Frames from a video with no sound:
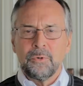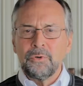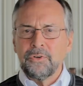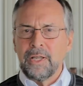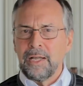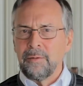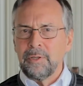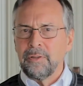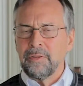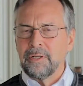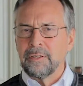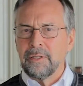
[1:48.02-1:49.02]
most common
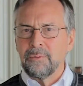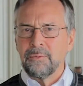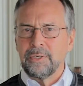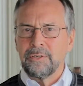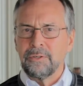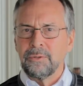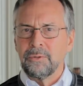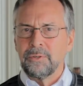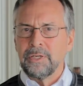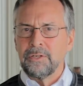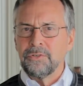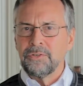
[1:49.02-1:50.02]
thing that we do
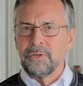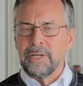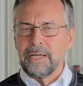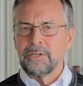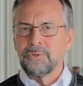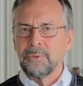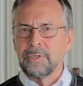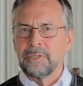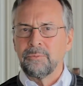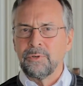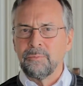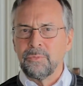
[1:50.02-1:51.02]
is to
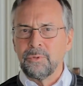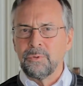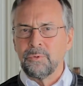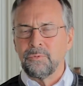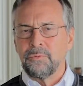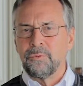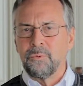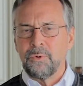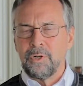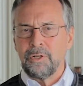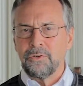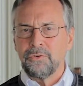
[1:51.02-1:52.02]
actually remove
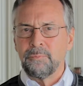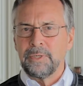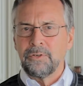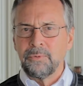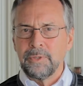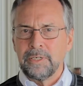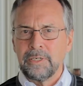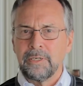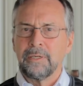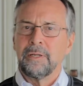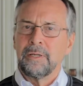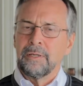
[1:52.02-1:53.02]
walls
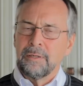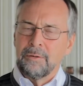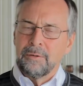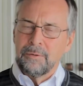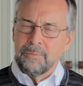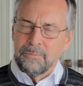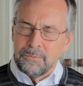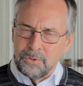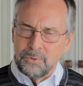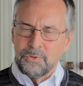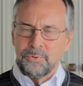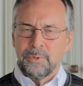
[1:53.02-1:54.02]
between,
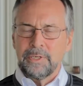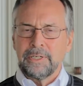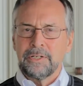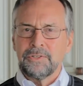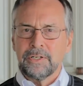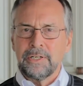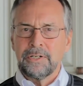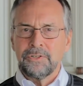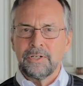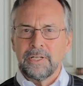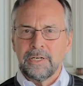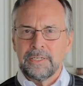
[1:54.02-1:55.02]
usually it's a
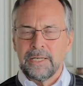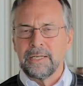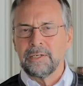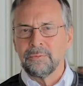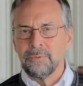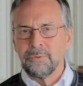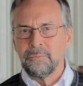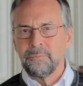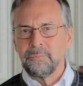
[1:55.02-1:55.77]
kitchen and a dining room.